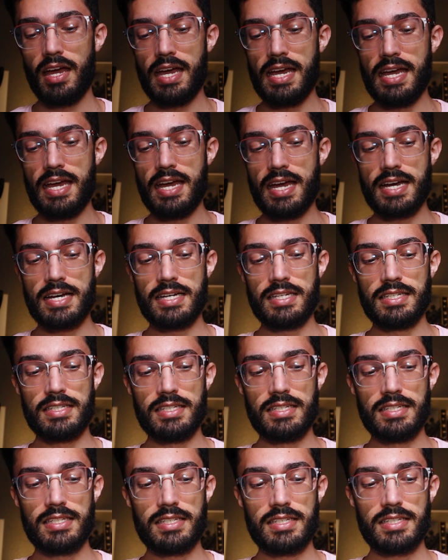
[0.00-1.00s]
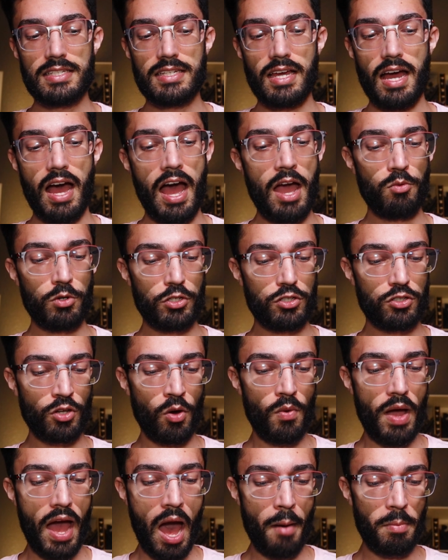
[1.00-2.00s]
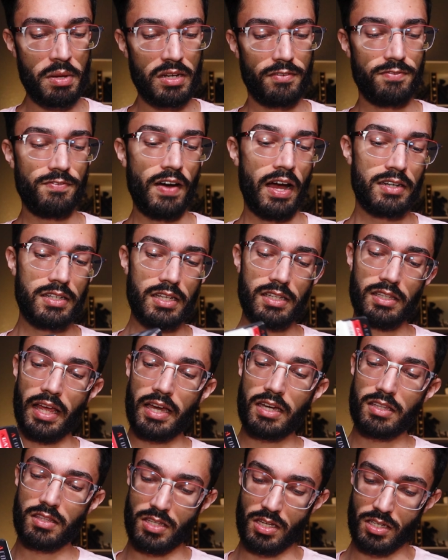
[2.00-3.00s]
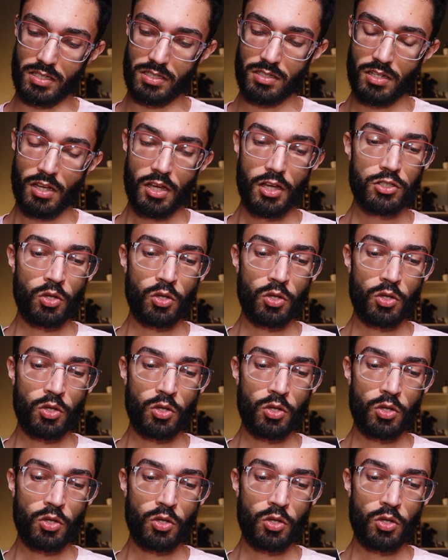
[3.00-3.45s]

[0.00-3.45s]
and I was so happy to find it like this.